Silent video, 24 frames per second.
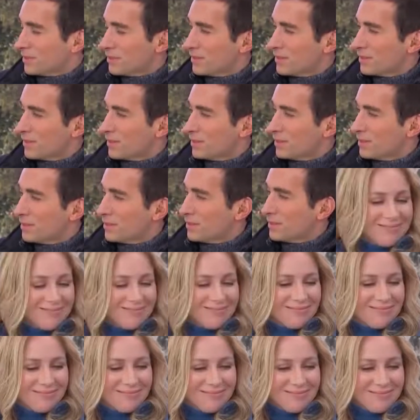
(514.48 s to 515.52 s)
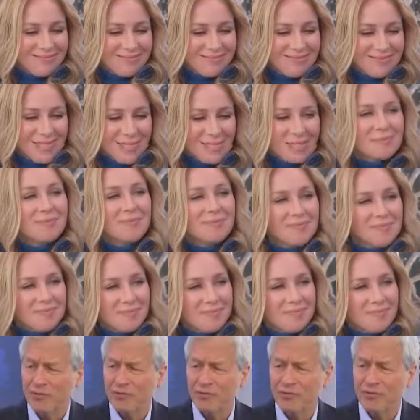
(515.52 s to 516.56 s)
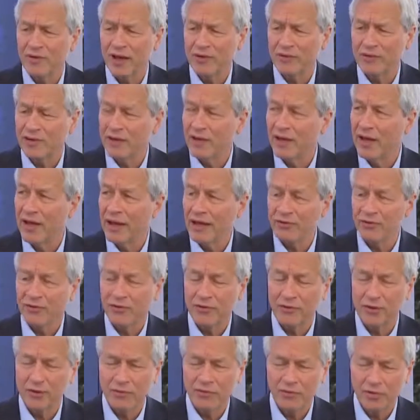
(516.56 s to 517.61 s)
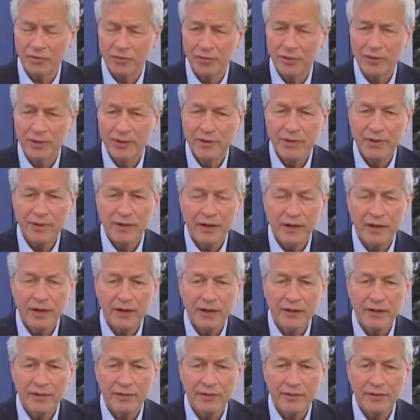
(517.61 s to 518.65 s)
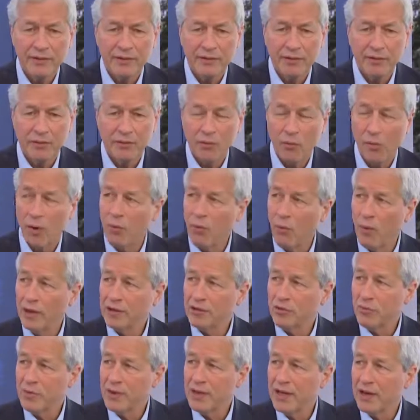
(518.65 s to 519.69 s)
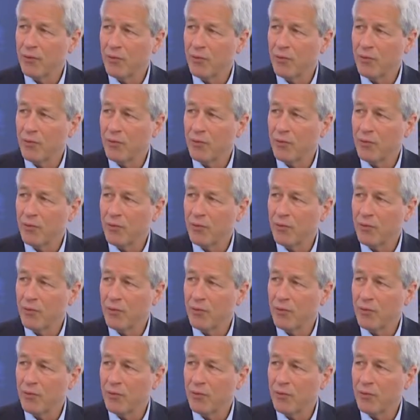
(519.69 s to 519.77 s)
the headline is always not the accurate thing. So, what did we get?